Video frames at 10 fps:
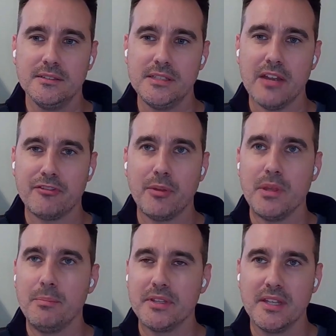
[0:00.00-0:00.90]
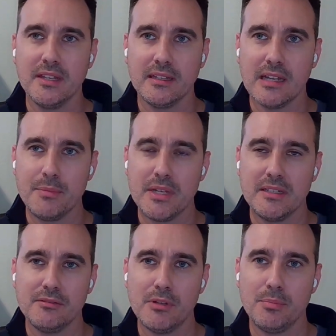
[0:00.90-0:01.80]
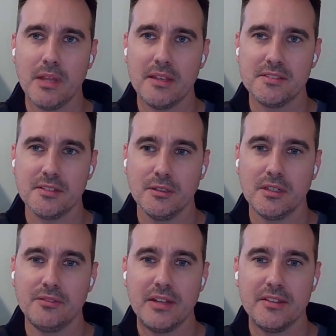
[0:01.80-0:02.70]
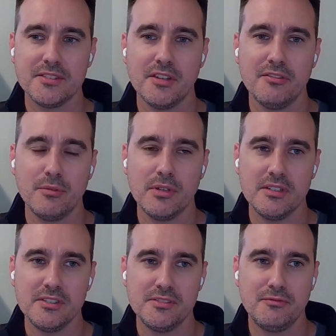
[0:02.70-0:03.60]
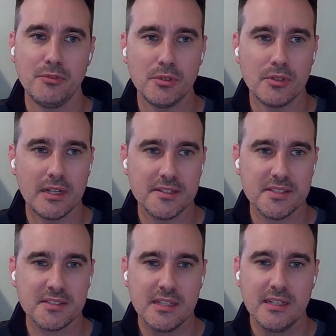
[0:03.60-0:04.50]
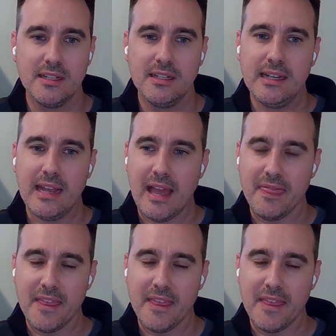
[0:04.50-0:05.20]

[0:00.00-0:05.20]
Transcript: yeah, from the beginning, I mean, it replaced a lot of other softwares for us. And